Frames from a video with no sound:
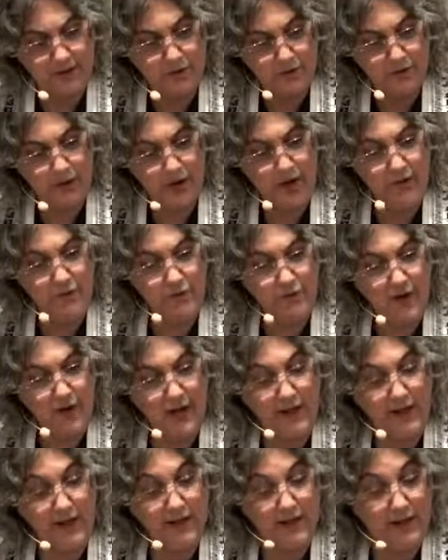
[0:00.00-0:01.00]
Ron
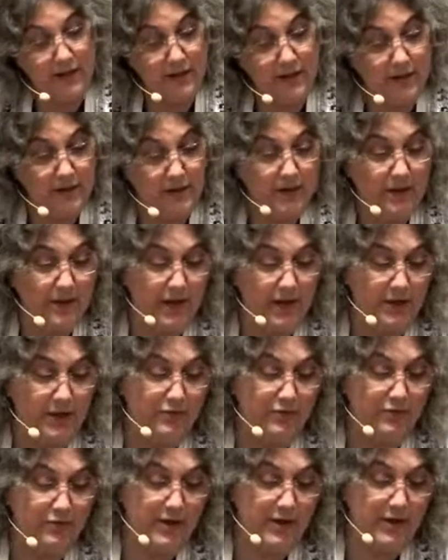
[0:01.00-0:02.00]
Riley, and
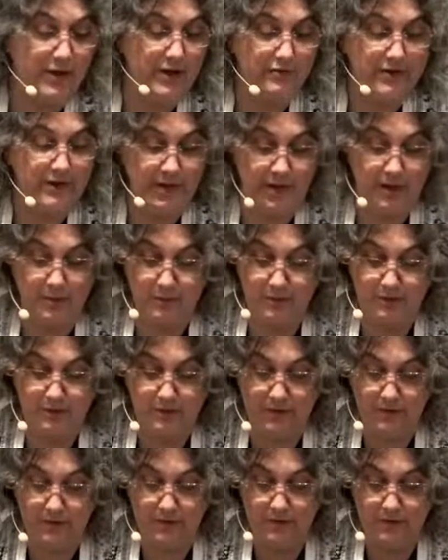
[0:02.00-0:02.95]
Fred Phillips.